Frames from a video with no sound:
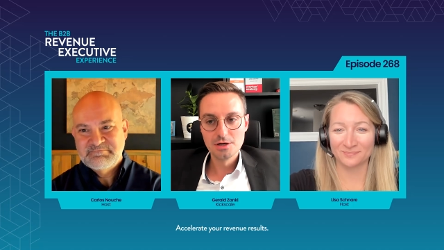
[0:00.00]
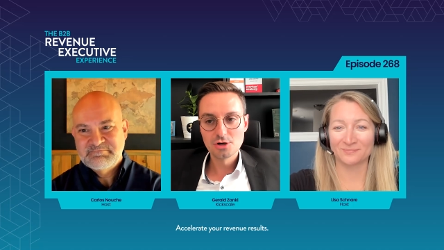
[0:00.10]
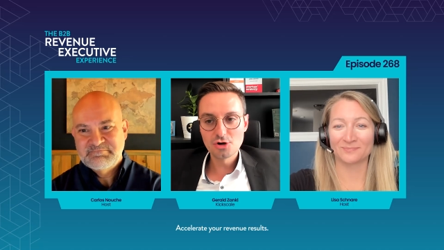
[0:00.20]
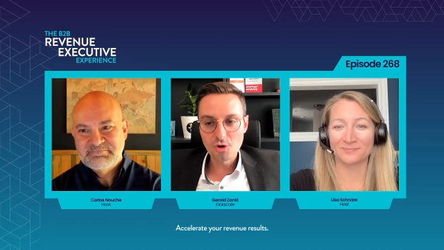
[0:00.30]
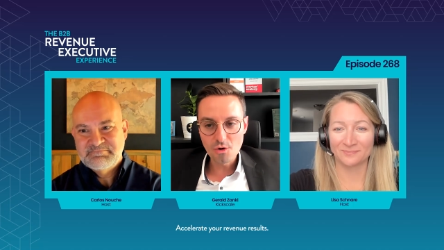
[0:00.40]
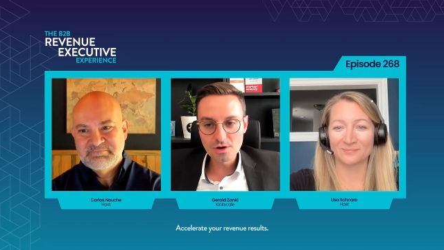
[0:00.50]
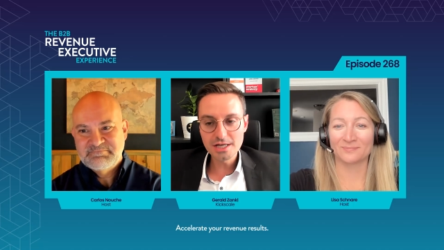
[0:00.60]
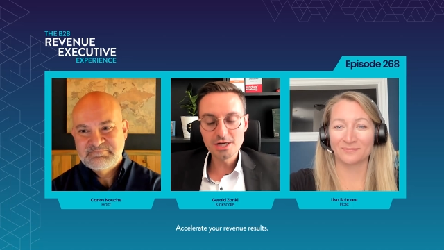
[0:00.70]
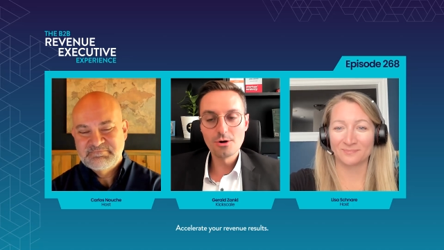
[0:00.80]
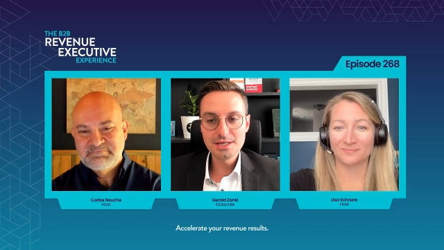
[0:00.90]

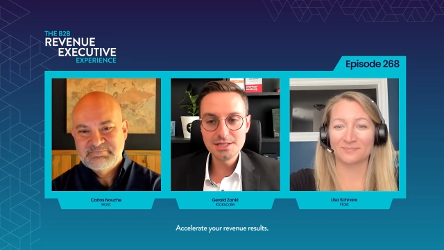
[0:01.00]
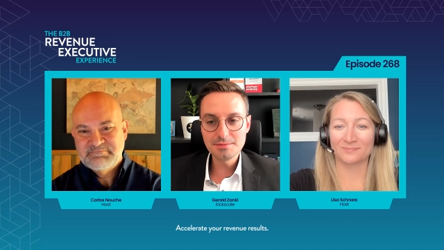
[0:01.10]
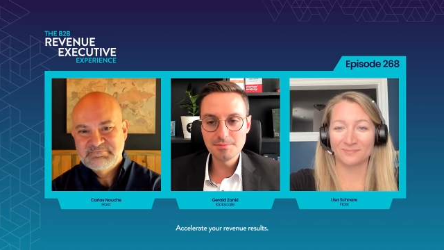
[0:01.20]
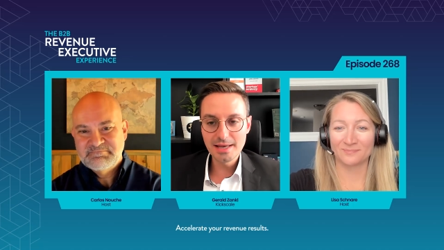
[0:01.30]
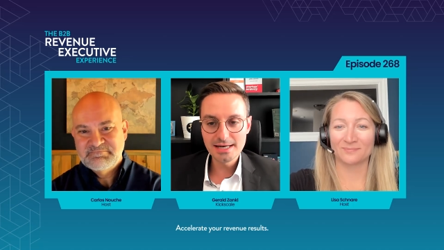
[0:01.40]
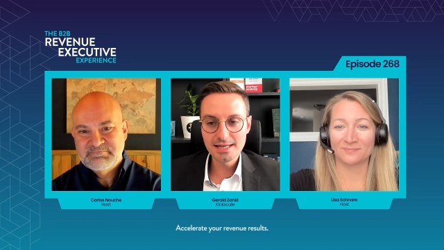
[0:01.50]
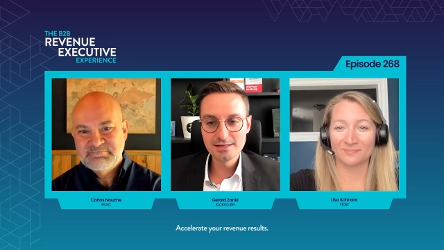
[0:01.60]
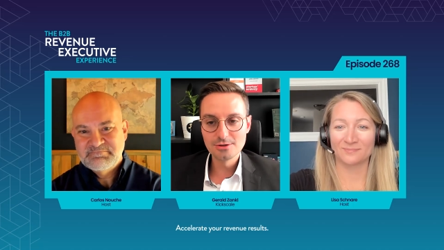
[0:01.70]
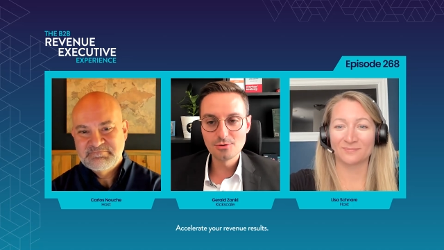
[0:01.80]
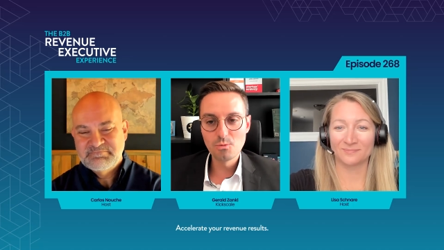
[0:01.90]
Speaker 1: calling or
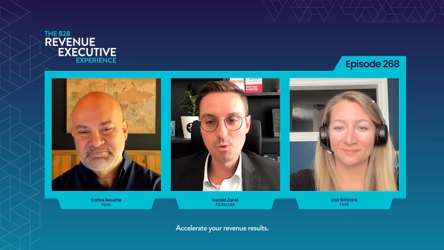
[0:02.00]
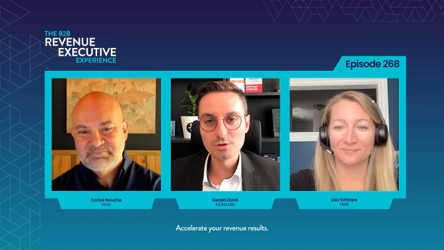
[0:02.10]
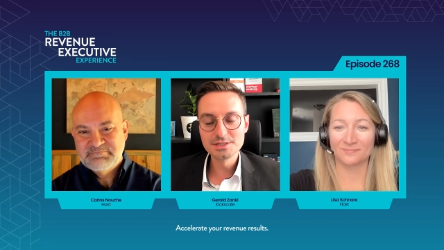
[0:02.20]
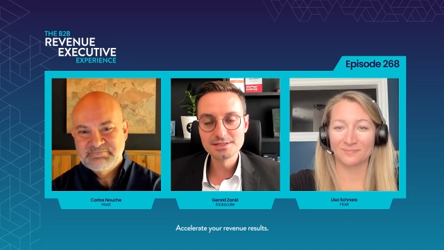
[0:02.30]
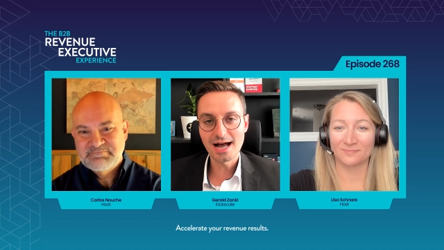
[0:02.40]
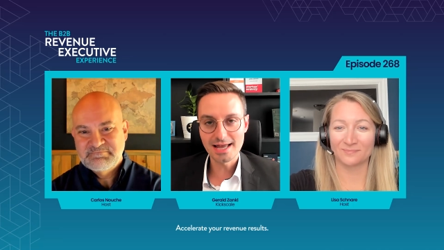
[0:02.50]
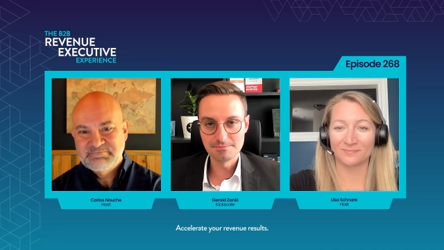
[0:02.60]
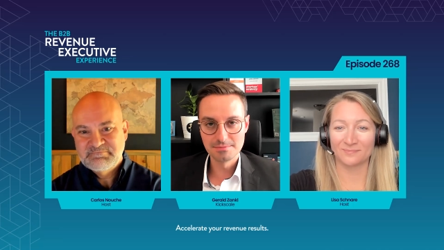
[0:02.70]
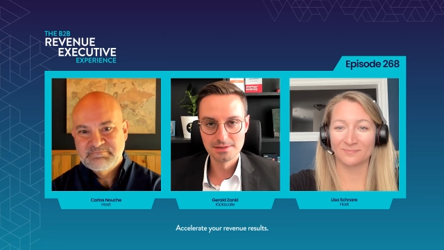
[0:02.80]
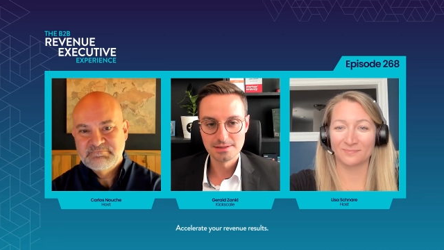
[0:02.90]
emailing one time,
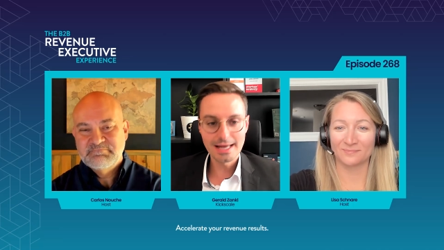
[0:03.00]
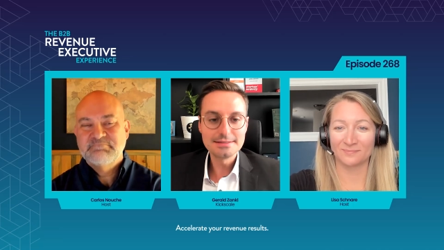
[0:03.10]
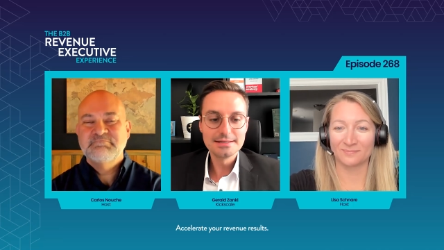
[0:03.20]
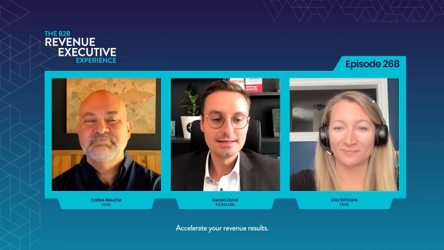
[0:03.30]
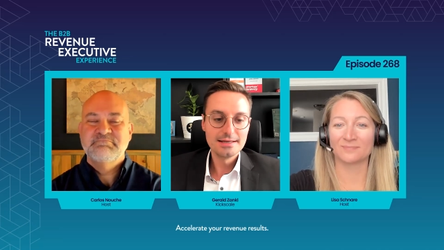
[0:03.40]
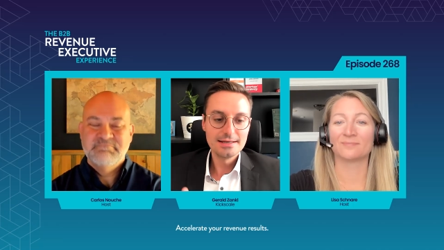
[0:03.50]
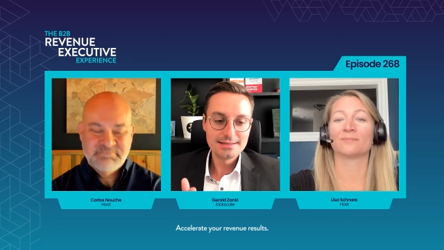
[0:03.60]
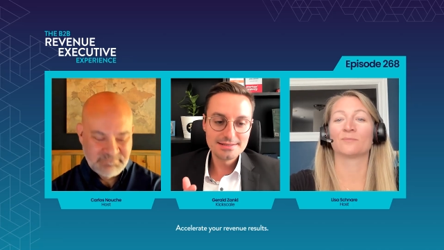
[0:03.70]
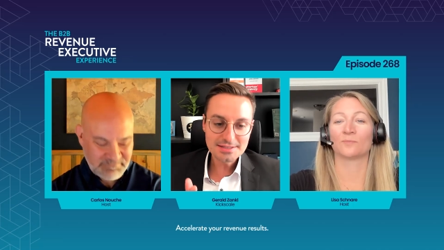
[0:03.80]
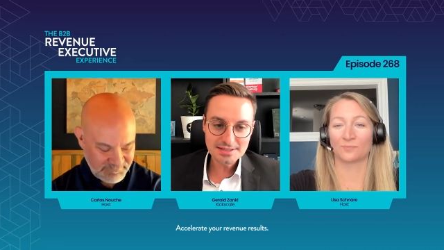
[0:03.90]
and mm
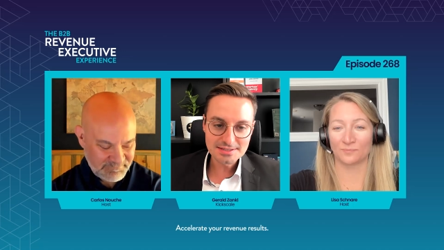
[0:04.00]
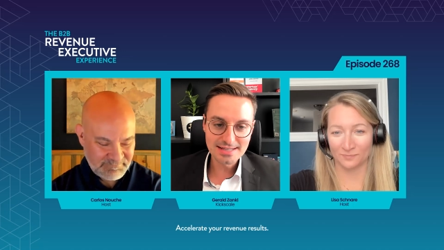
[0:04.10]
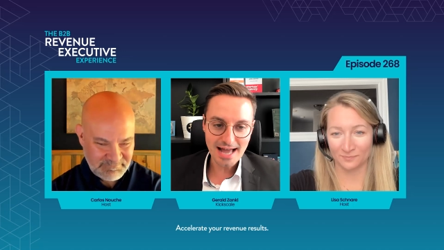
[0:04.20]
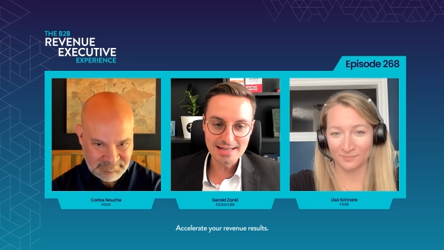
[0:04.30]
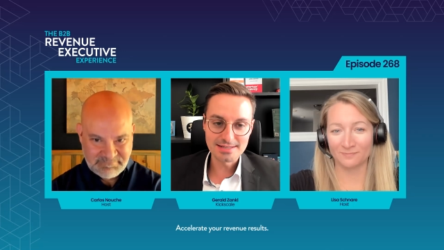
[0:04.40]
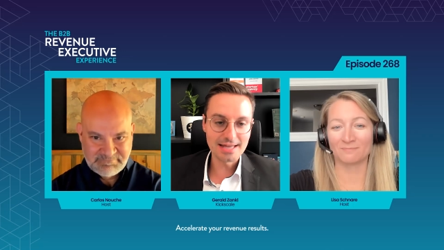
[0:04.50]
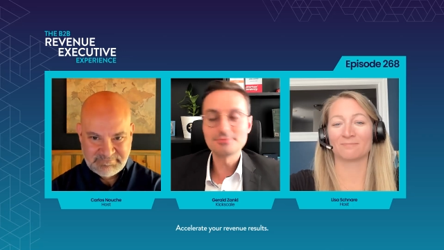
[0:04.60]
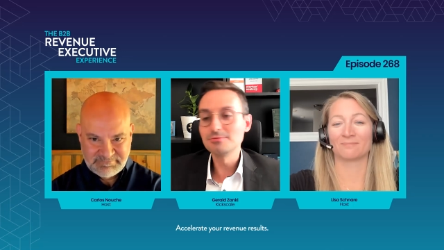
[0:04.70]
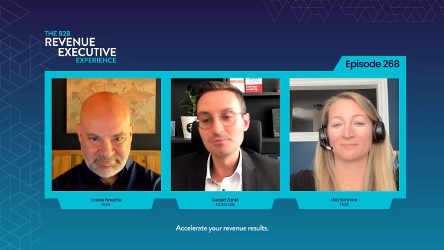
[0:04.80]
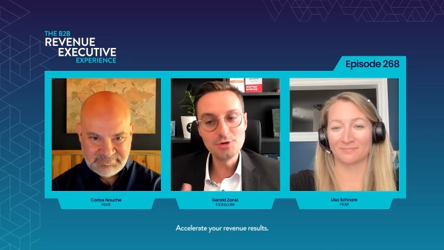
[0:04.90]
this is nice and
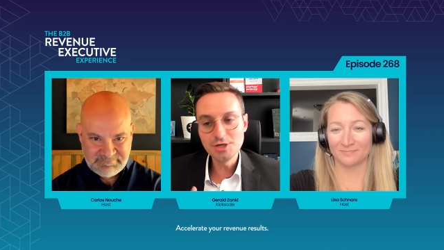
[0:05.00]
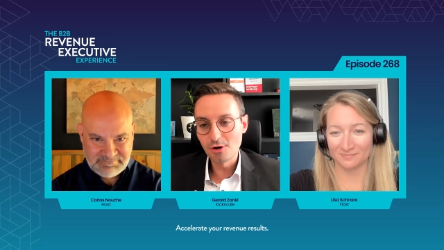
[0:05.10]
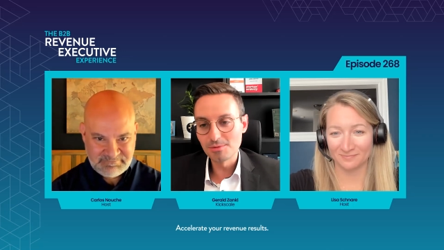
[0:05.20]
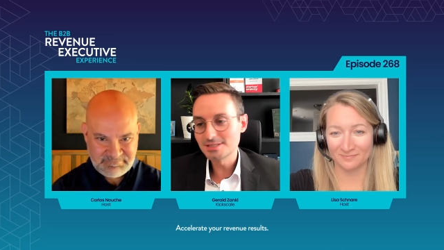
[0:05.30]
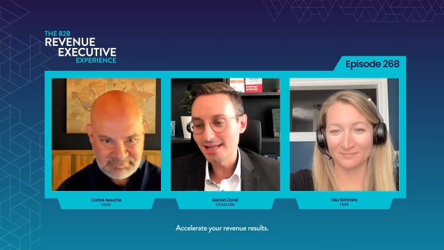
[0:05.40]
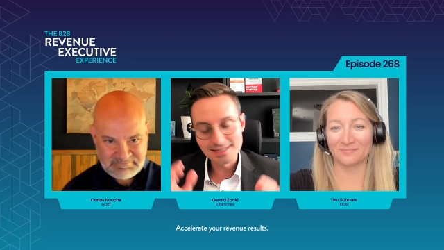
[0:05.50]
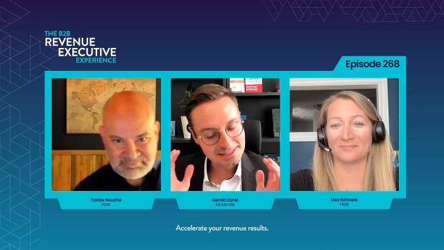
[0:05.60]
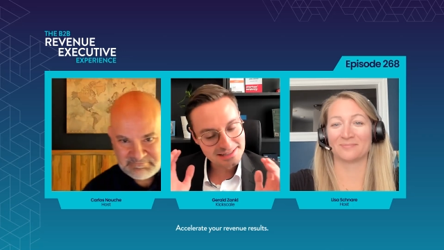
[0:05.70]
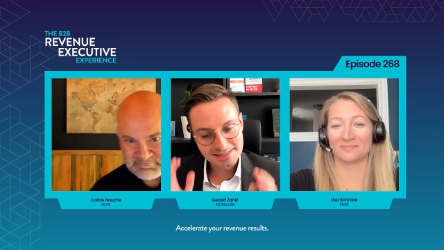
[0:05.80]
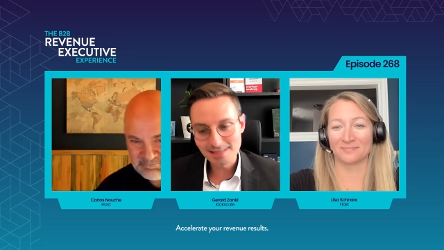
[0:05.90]
we obviously i
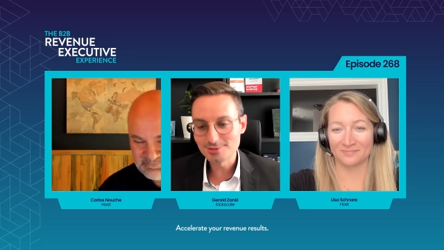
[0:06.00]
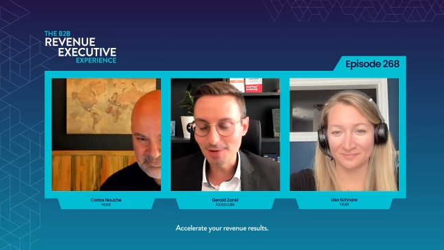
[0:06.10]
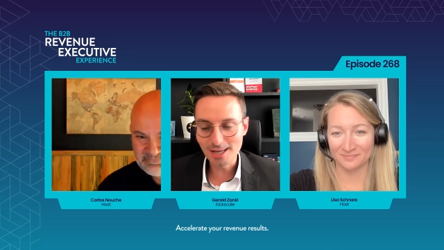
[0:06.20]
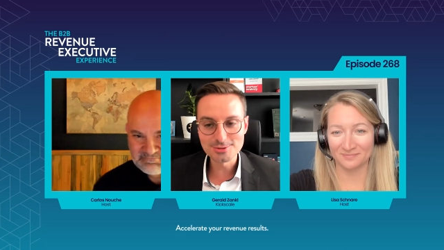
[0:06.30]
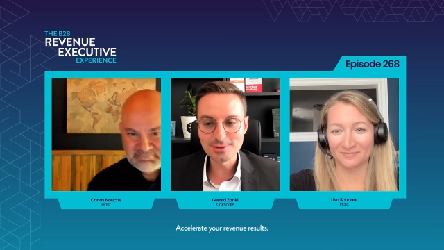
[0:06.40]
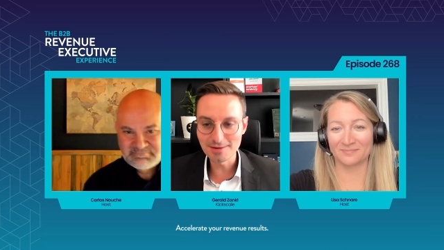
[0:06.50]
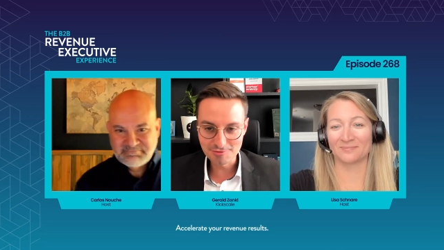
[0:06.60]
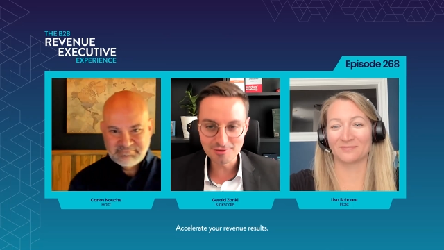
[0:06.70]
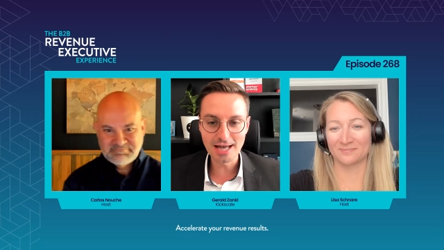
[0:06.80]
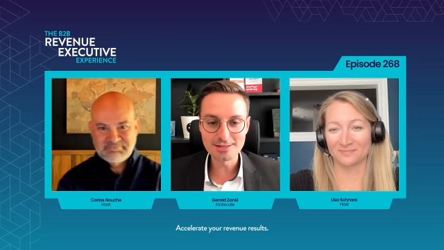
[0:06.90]
did that as well so
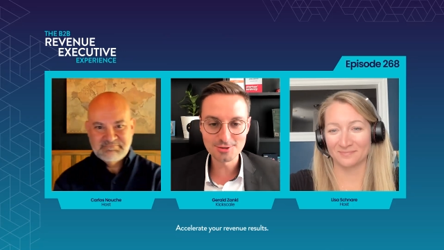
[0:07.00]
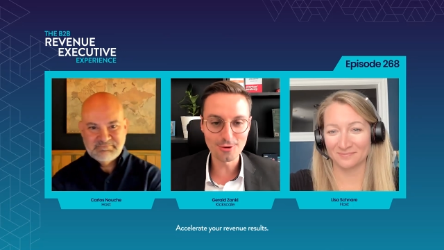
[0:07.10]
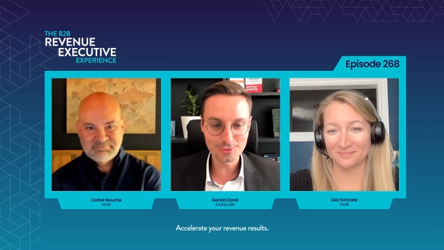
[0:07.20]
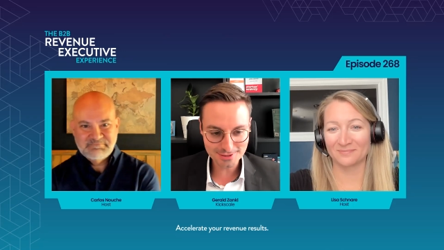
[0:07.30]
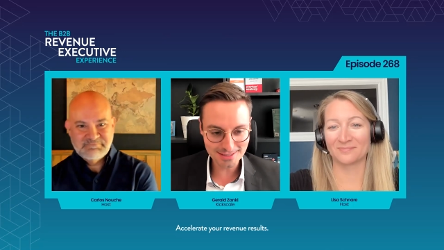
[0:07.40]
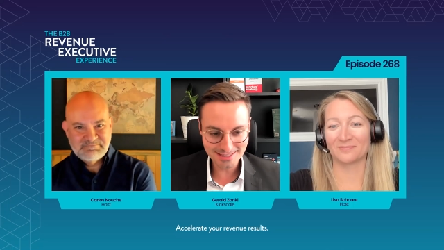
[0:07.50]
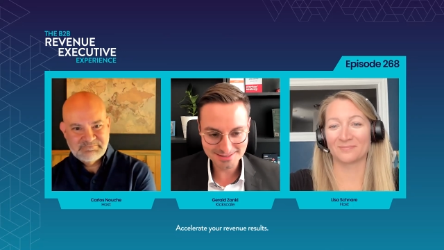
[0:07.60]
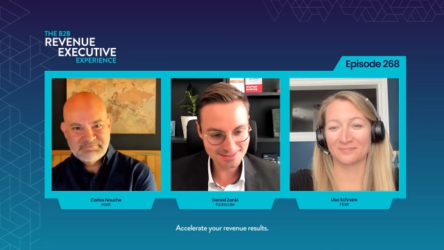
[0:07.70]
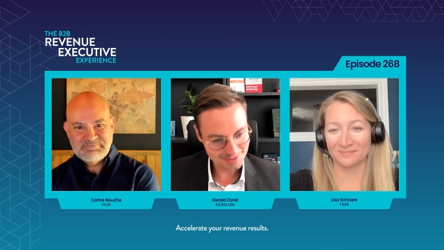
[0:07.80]
everything i talk is